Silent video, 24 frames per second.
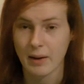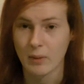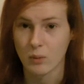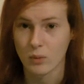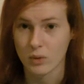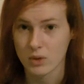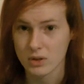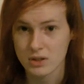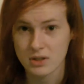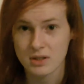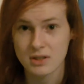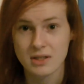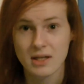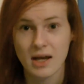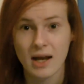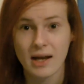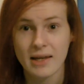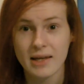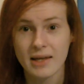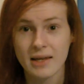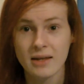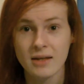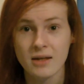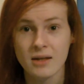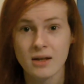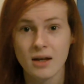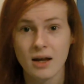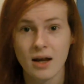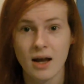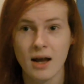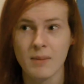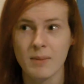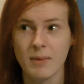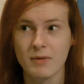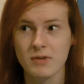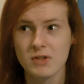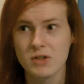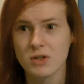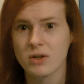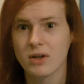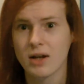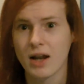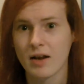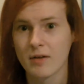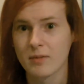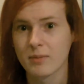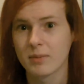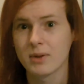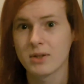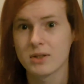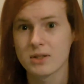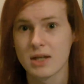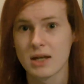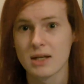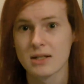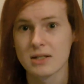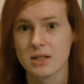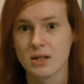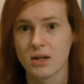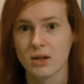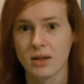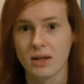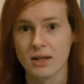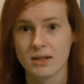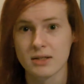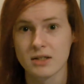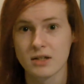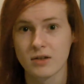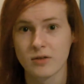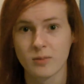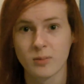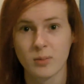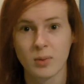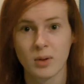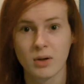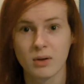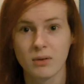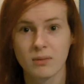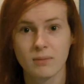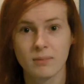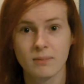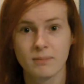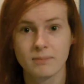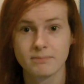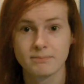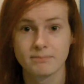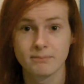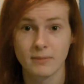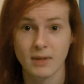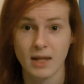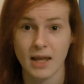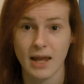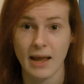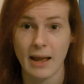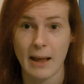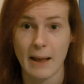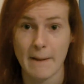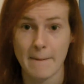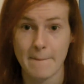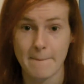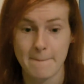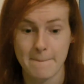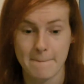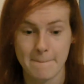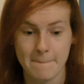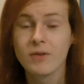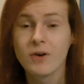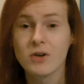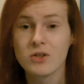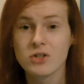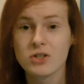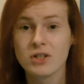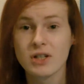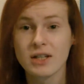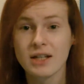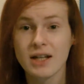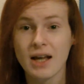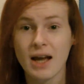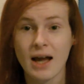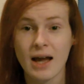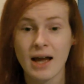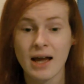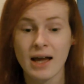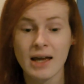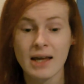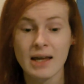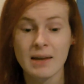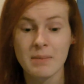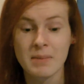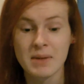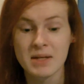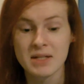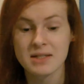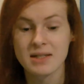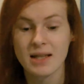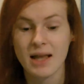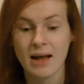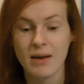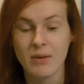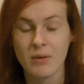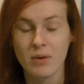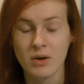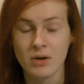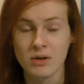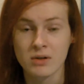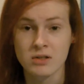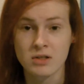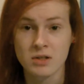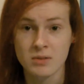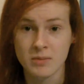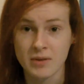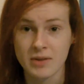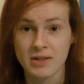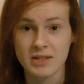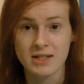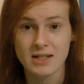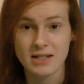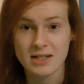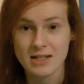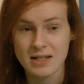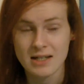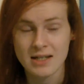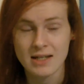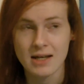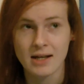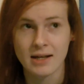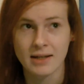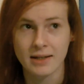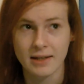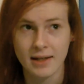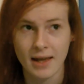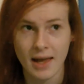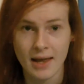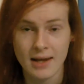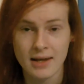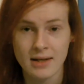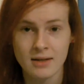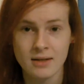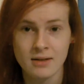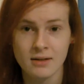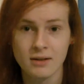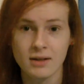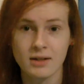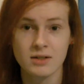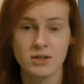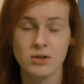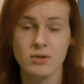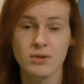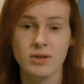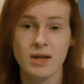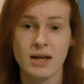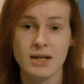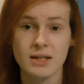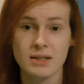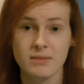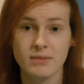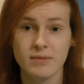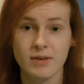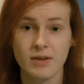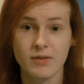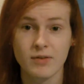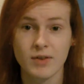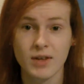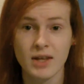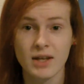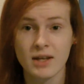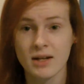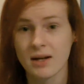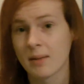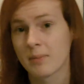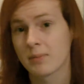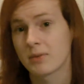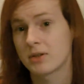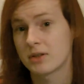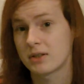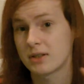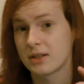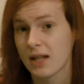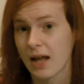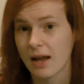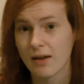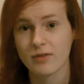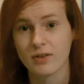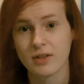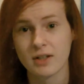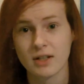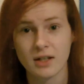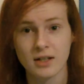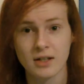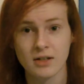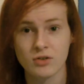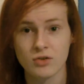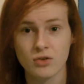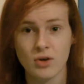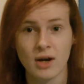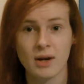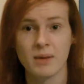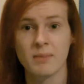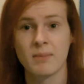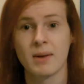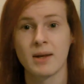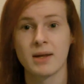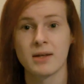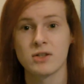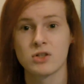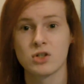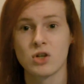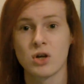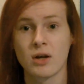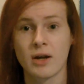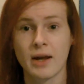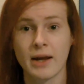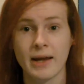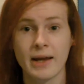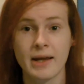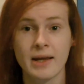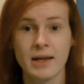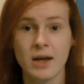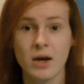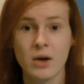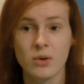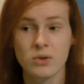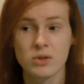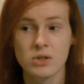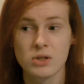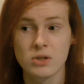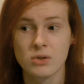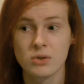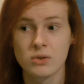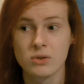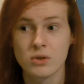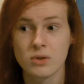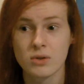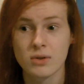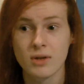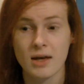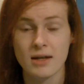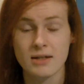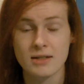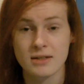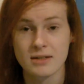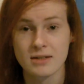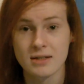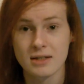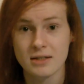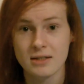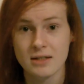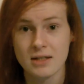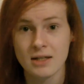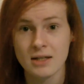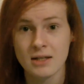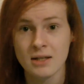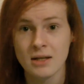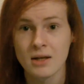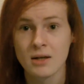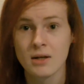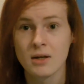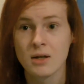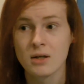I wasn't dying. Um, I still don't have blood tests and all that stuff, but yeah. Unfortunately, I missed out on Summer in City again in two thousand fifteen. I'm definitely going to try and make sure I can go to two thousand sixteen.